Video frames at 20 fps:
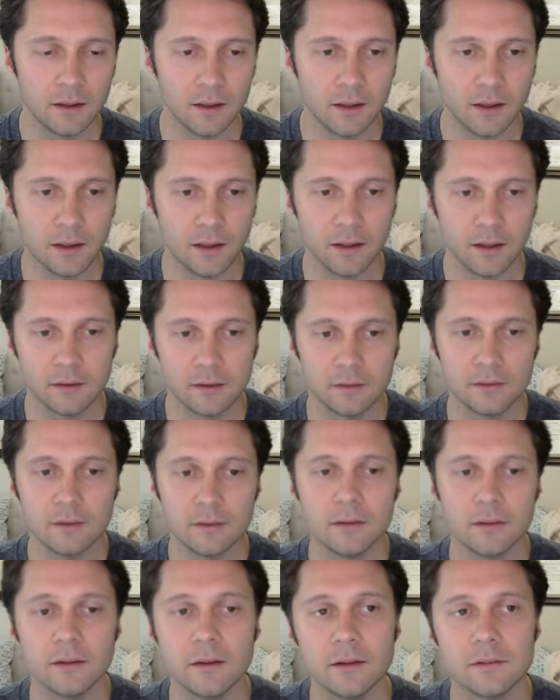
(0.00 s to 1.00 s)
And
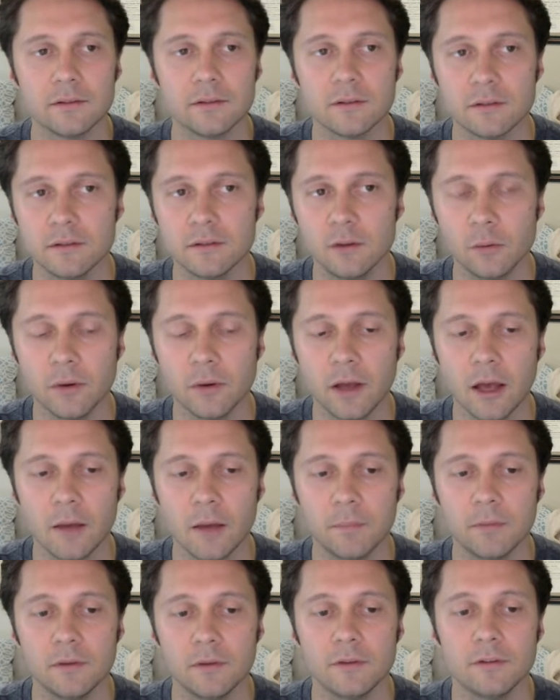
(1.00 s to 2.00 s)
let's see what
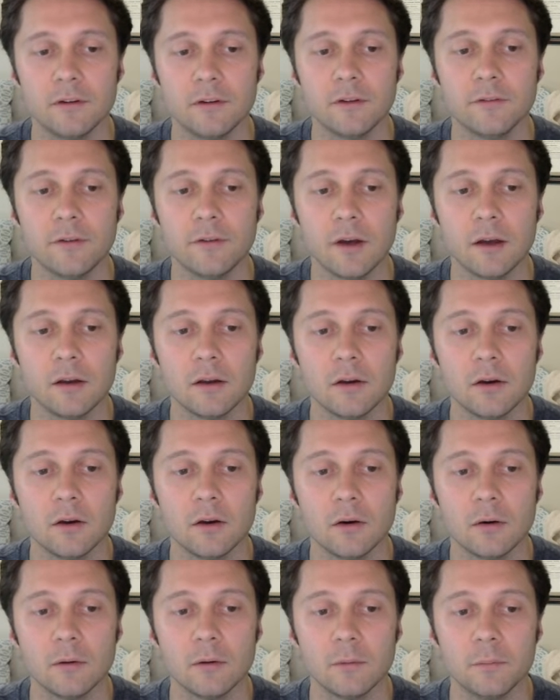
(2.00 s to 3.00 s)
happens if I
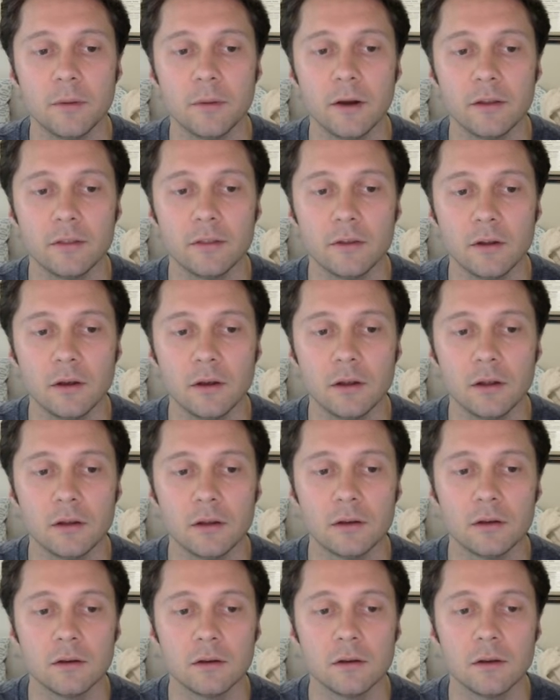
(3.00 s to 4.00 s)
go
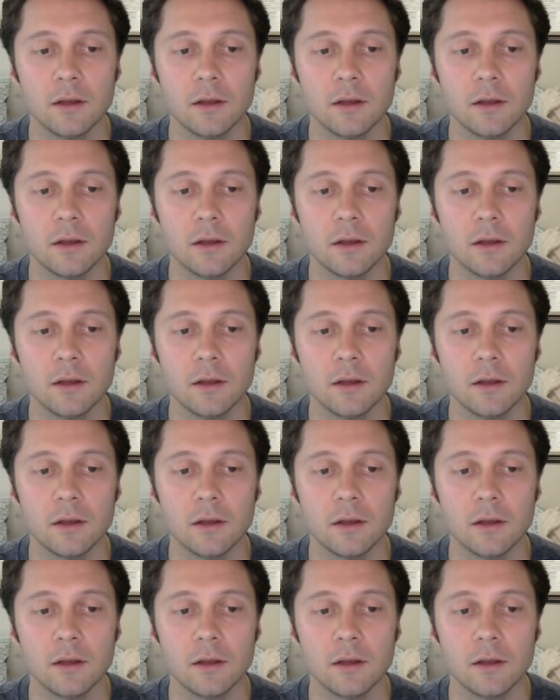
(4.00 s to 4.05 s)
Python